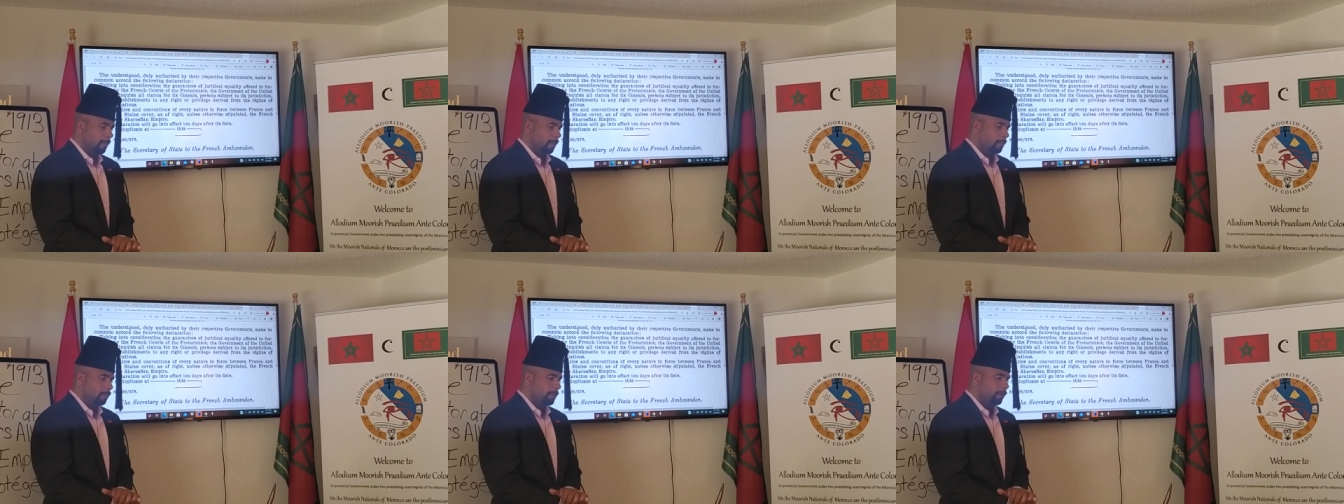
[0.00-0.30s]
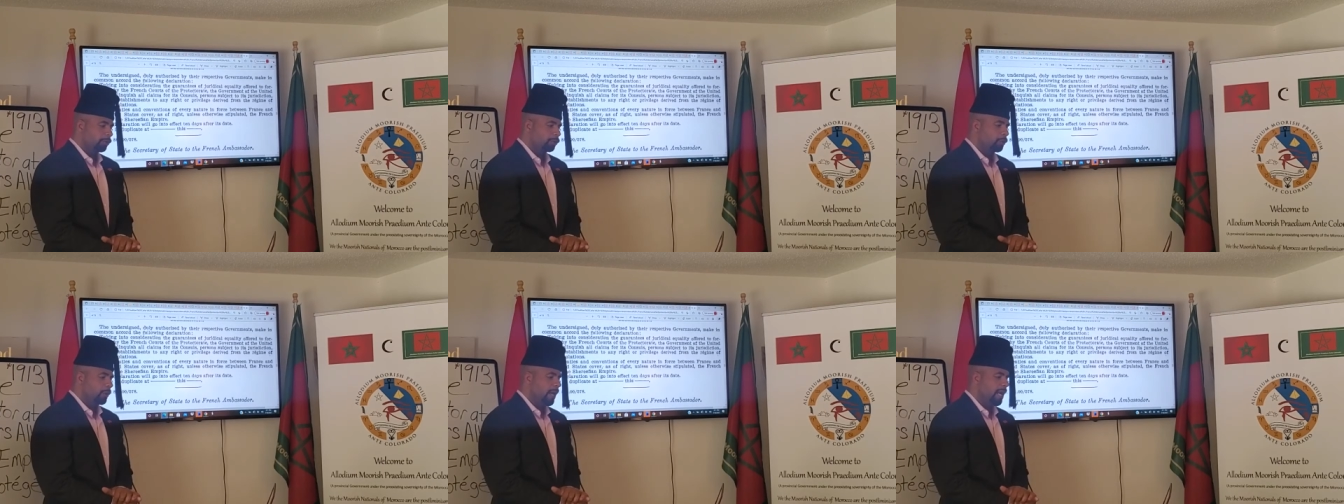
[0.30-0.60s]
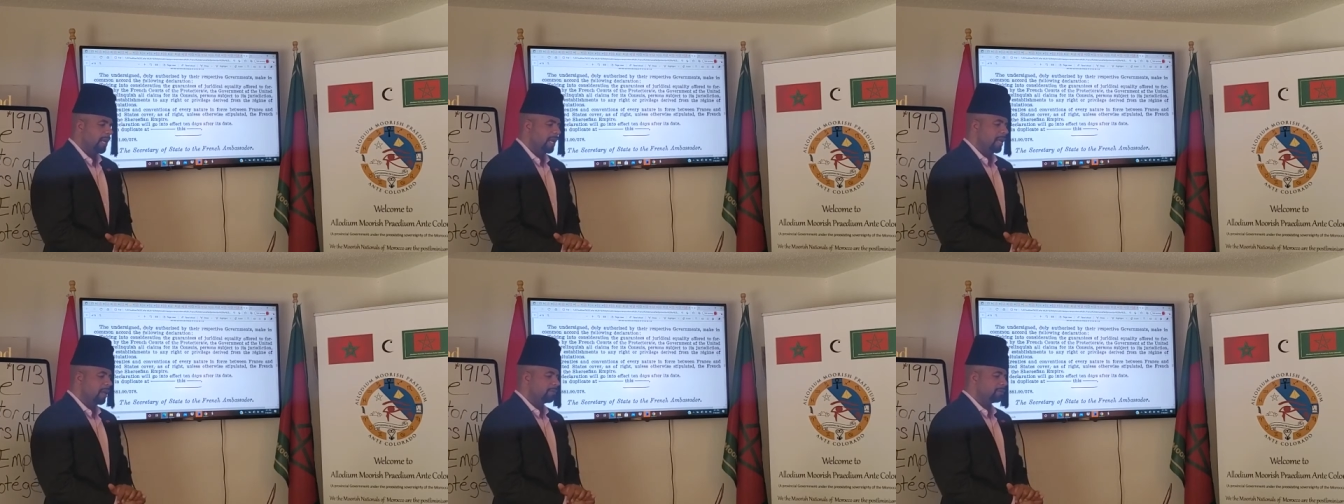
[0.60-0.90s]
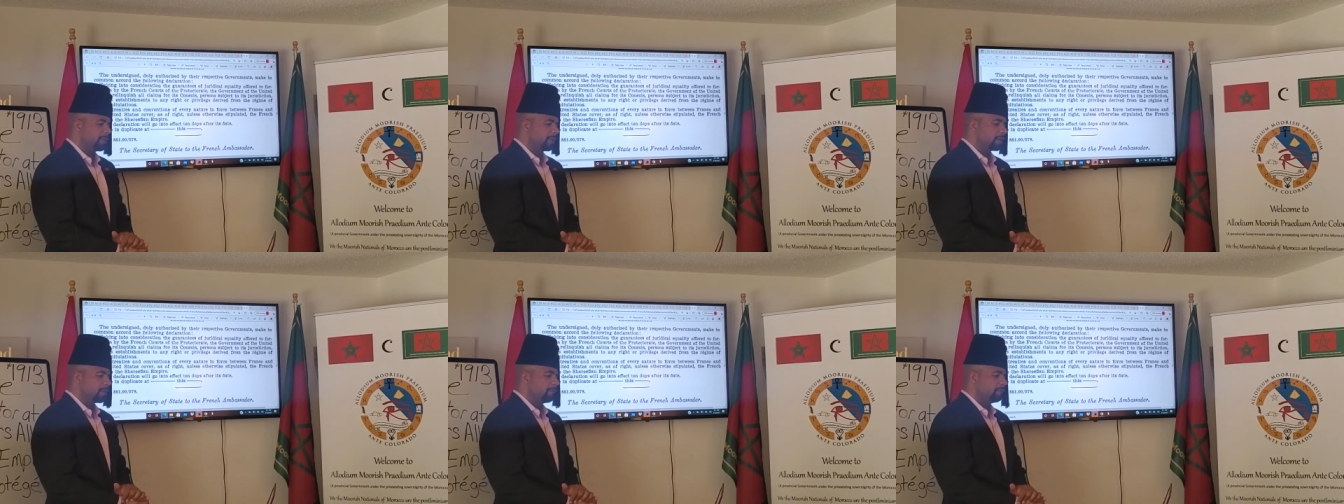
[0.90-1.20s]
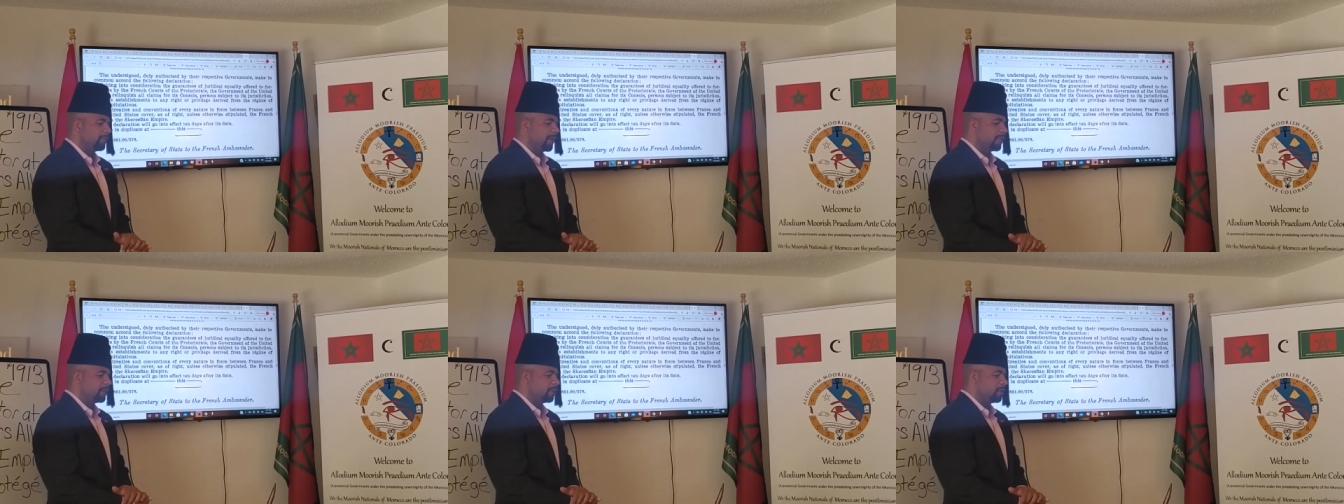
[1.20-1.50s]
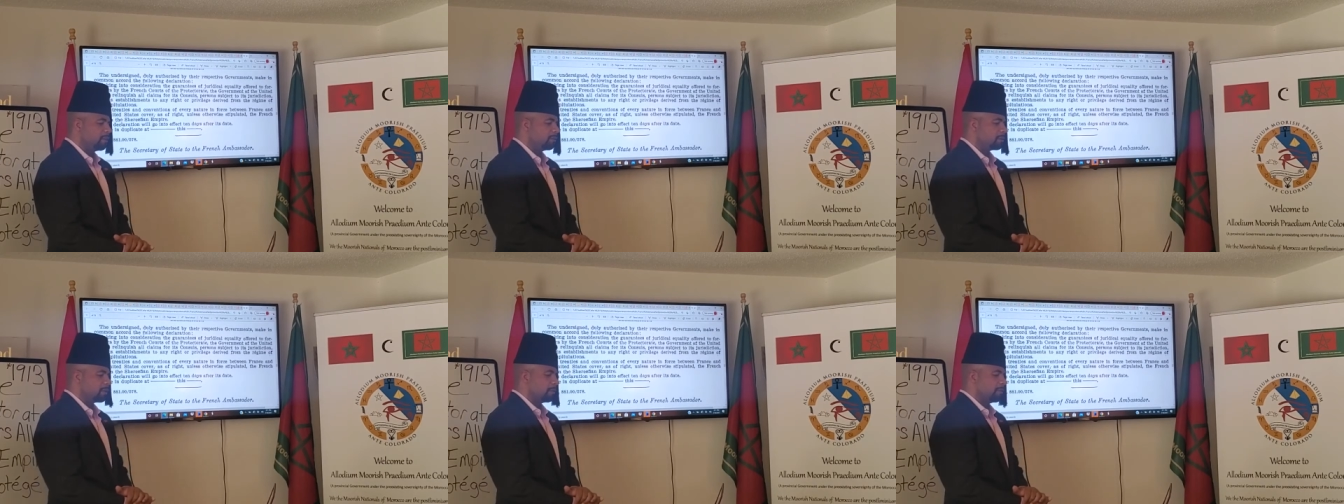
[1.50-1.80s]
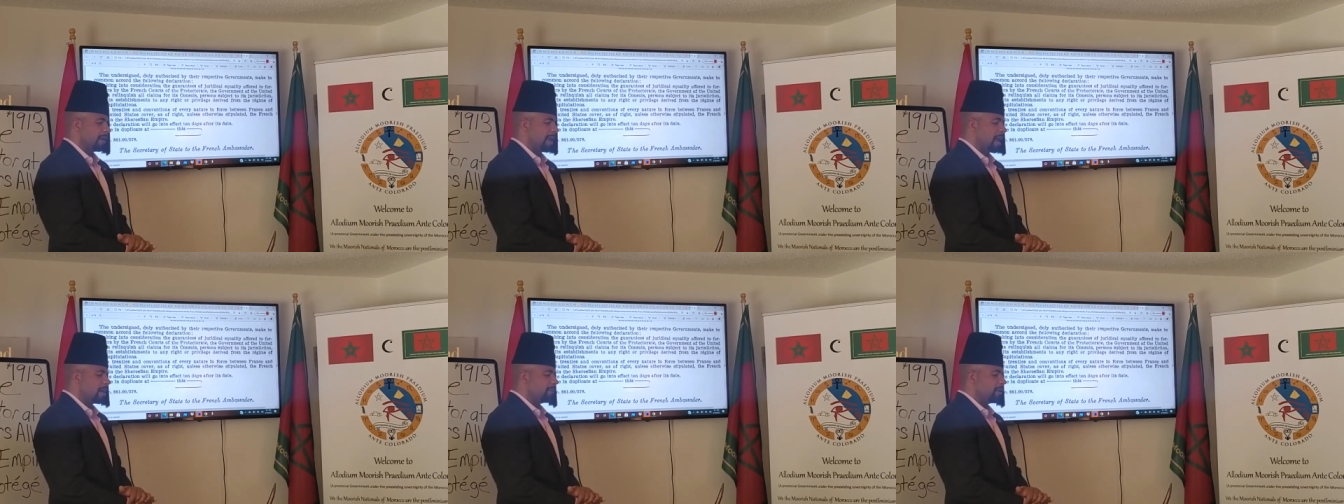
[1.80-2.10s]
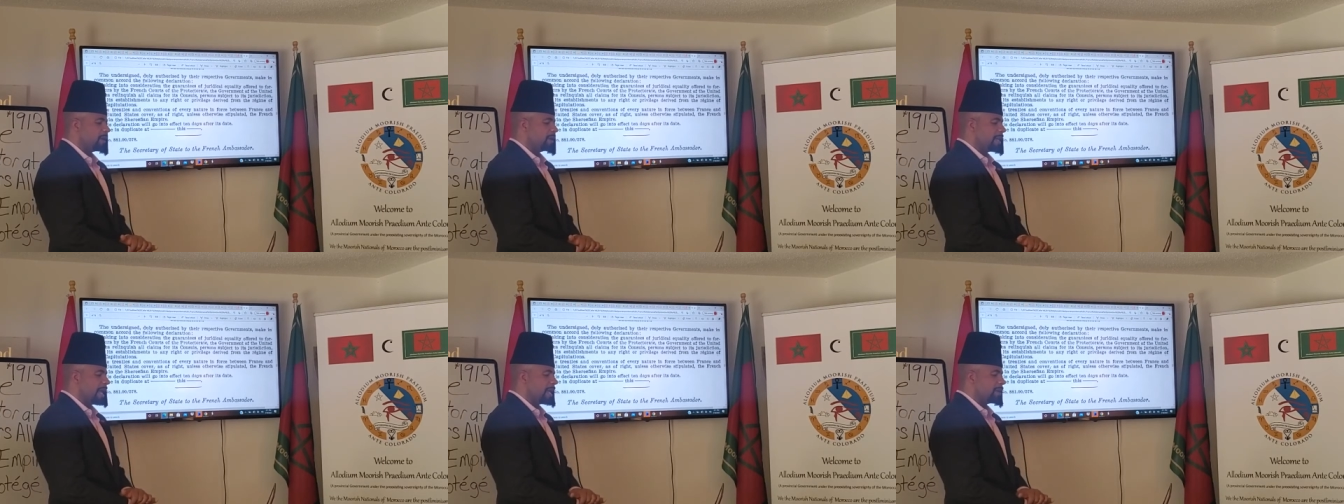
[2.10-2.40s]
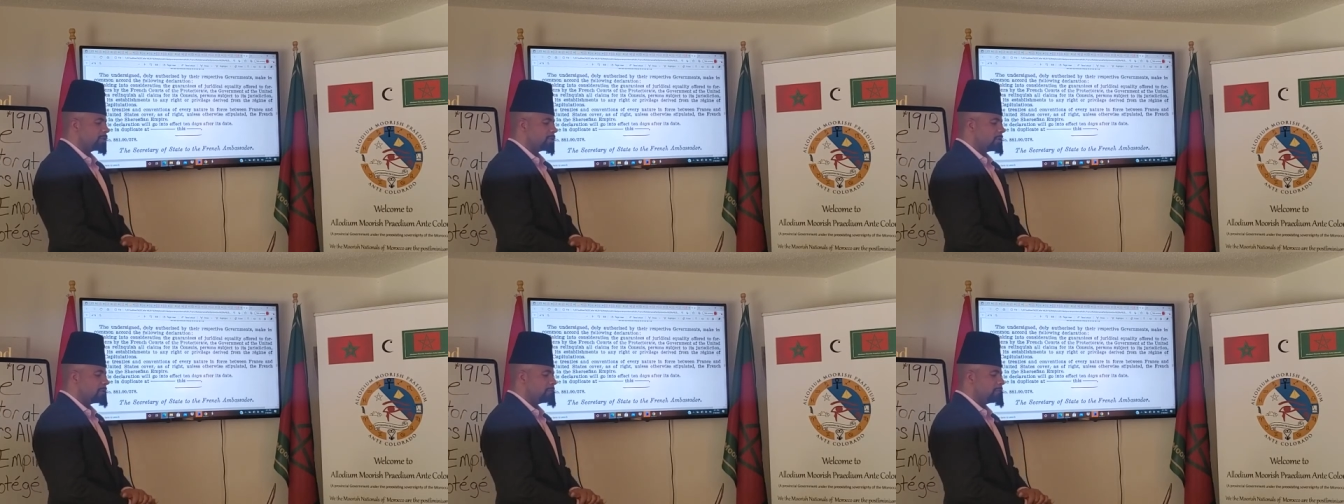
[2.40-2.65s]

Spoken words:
The treaties and conventions of every nature